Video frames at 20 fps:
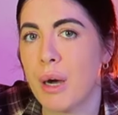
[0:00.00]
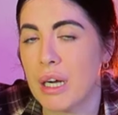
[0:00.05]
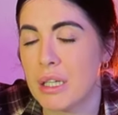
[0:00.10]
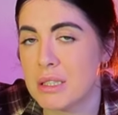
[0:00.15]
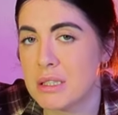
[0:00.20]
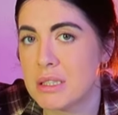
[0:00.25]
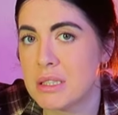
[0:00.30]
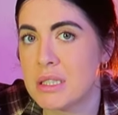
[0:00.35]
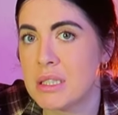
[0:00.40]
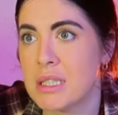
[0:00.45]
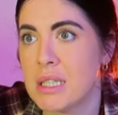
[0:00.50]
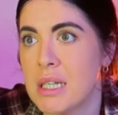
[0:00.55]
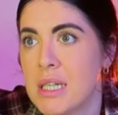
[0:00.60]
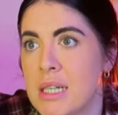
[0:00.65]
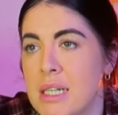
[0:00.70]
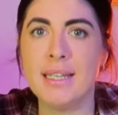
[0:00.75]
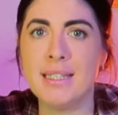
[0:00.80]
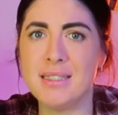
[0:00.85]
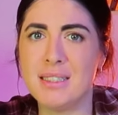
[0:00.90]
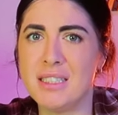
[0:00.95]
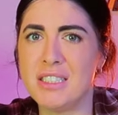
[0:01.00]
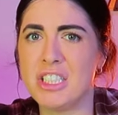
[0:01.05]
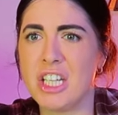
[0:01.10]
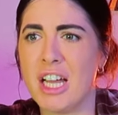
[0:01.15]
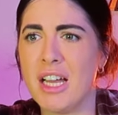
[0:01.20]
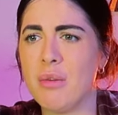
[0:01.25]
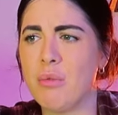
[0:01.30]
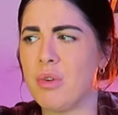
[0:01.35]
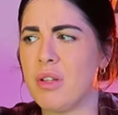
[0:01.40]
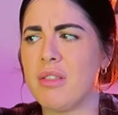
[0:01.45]
but
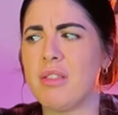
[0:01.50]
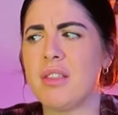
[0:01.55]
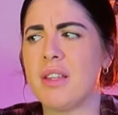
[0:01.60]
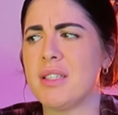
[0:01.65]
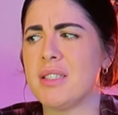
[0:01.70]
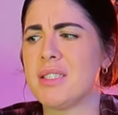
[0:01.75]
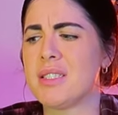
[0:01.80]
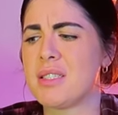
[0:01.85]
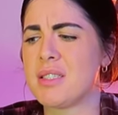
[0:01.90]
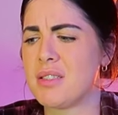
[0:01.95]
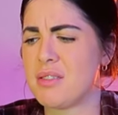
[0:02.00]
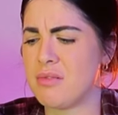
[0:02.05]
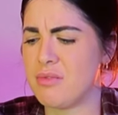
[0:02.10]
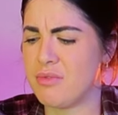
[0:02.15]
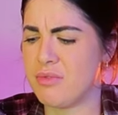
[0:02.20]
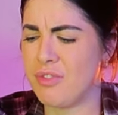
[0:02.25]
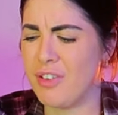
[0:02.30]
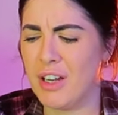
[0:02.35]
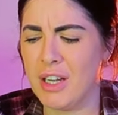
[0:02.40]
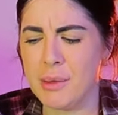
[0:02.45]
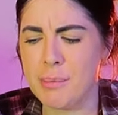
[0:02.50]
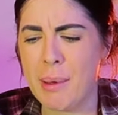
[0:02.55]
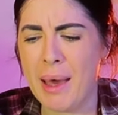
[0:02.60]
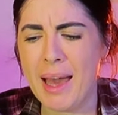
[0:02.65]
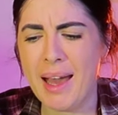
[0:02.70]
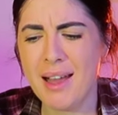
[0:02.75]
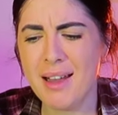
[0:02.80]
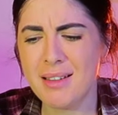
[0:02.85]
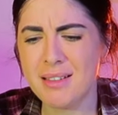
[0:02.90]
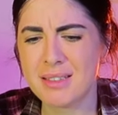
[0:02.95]
EasyJet with this fully
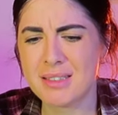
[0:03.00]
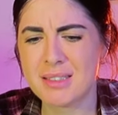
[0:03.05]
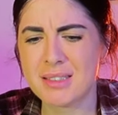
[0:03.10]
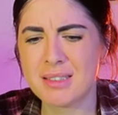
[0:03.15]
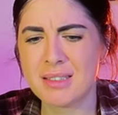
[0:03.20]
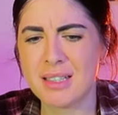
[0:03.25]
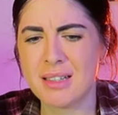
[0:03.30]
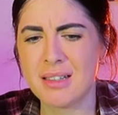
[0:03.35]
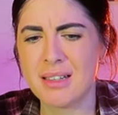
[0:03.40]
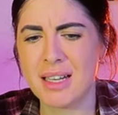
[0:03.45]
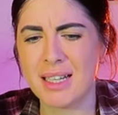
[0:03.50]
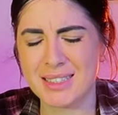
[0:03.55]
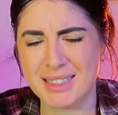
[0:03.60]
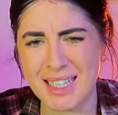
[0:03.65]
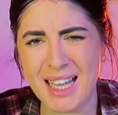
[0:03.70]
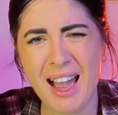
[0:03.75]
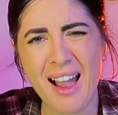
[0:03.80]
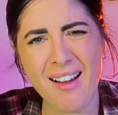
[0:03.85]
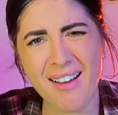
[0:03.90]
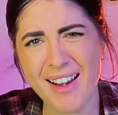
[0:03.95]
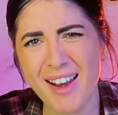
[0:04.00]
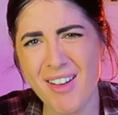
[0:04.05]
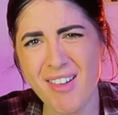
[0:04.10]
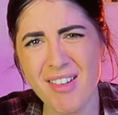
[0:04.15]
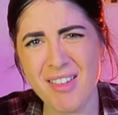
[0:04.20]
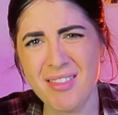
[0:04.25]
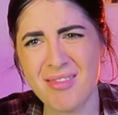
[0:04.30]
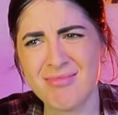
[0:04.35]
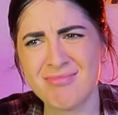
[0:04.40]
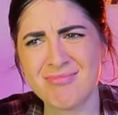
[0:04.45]
packed as a
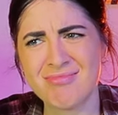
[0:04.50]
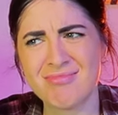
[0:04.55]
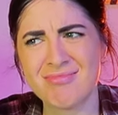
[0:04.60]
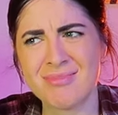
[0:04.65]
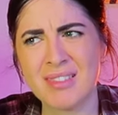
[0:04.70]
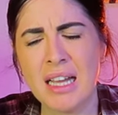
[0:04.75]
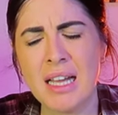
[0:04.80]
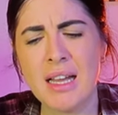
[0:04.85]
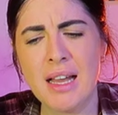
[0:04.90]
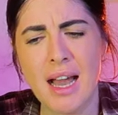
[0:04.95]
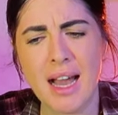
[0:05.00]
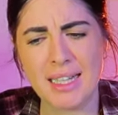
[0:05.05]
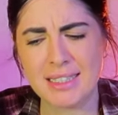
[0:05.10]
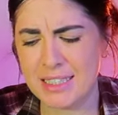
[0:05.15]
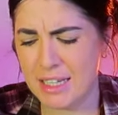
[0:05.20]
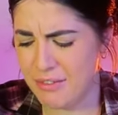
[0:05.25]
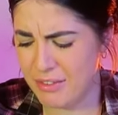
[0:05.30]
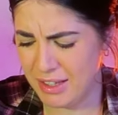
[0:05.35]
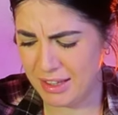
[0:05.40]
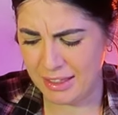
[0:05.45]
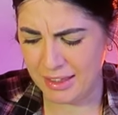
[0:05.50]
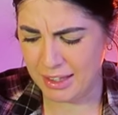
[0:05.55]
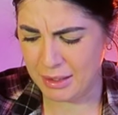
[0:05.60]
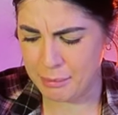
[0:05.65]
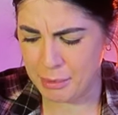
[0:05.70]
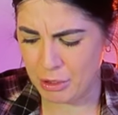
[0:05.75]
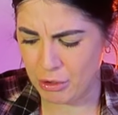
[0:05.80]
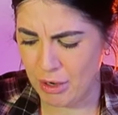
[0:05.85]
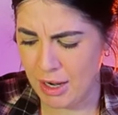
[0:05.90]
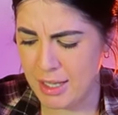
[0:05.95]
carry-on I definitely think it'd
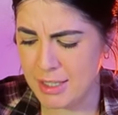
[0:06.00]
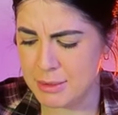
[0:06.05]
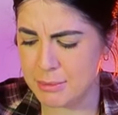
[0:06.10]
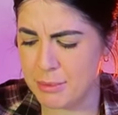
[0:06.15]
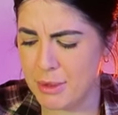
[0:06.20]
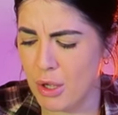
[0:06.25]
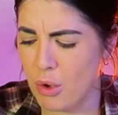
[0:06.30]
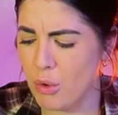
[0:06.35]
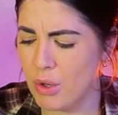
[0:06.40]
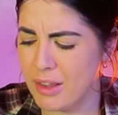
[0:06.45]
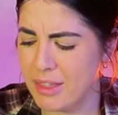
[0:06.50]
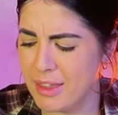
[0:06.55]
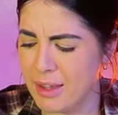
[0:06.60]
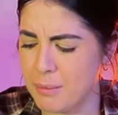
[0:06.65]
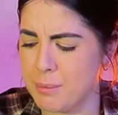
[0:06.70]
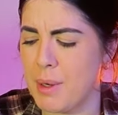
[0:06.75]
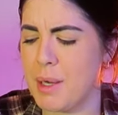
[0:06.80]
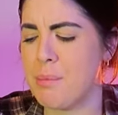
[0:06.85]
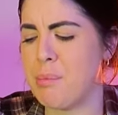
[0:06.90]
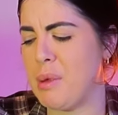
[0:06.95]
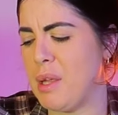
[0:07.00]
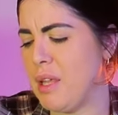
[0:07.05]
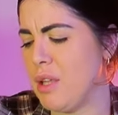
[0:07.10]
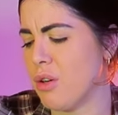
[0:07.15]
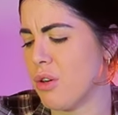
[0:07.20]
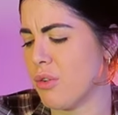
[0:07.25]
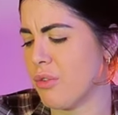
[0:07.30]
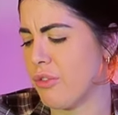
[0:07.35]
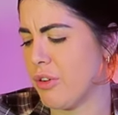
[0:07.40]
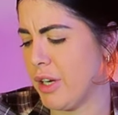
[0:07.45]
be grand the only thing might be
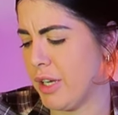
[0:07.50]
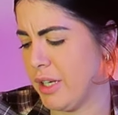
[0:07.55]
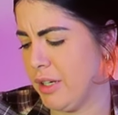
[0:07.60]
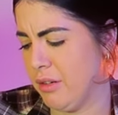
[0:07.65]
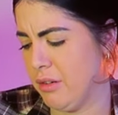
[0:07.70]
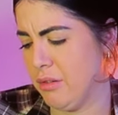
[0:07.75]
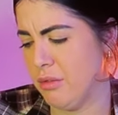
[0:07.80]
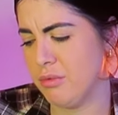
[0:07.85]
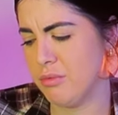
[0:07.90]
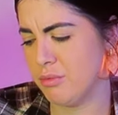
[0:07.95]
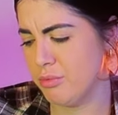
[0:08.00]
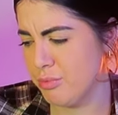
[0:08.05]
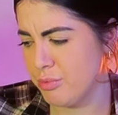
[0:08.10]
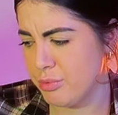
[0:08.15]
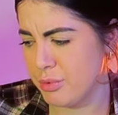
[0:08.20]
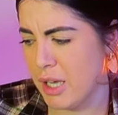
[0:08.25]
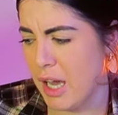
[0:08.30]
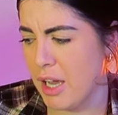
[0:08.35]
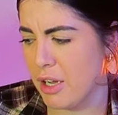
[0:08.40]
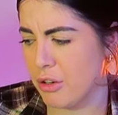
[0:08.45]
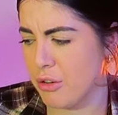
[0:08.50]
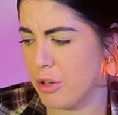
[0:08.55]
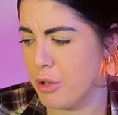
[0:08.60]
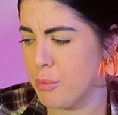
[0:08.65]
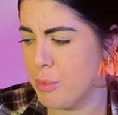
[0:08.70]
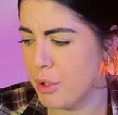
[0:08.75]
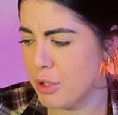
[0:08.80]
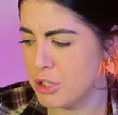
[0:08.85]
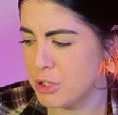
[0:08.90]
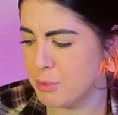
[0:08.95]
your freaking kangaroo
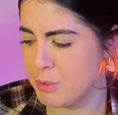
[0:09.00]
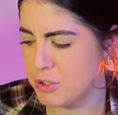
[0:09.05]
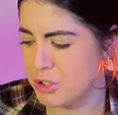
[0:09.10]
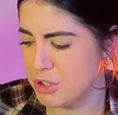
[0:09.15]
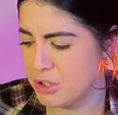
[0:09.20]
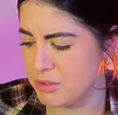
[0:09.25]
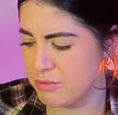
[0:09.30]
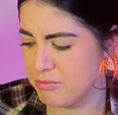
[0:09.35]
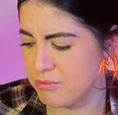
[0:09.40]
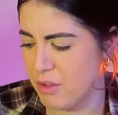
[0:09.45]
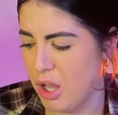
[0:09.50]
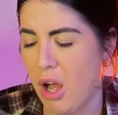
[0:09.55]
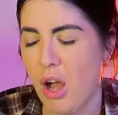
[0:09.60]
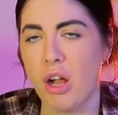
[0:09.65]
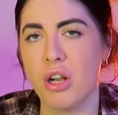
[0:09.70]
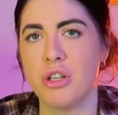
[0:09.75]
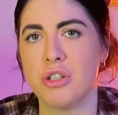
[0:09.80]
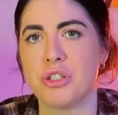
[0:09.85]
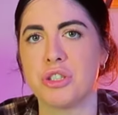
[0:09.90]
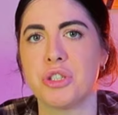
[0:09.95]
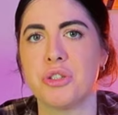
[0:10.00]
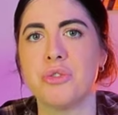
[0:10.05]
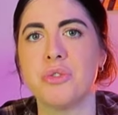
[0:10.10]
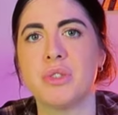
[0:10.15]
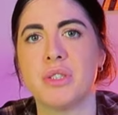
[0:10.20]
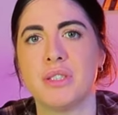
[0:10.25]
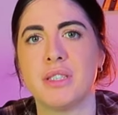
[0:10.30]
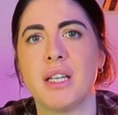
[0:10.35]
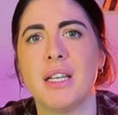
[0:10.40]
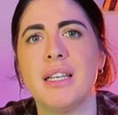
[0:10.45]
pouch but just hide your shoes
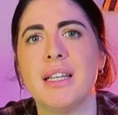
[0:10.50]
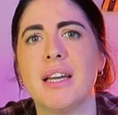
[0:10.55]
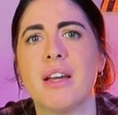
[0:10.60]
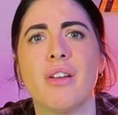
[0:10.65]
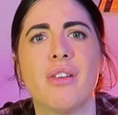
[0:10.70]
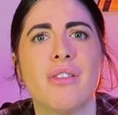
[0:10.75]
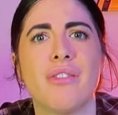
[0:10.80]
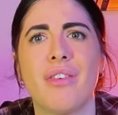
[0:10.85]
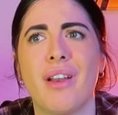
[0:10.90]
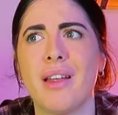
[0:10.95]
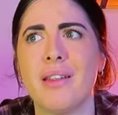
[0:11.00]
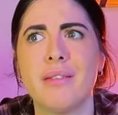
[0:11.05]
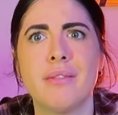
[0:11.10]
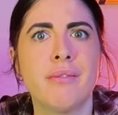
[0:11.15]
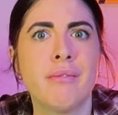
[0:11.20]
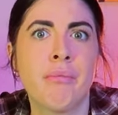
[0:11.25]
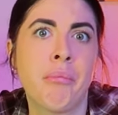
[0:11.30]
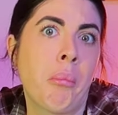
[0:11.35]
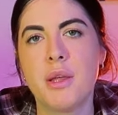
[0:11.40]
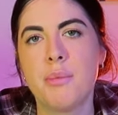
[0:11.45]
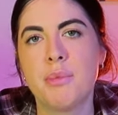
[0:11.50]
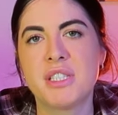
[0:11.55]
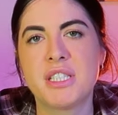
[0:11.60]
until you get on the flight the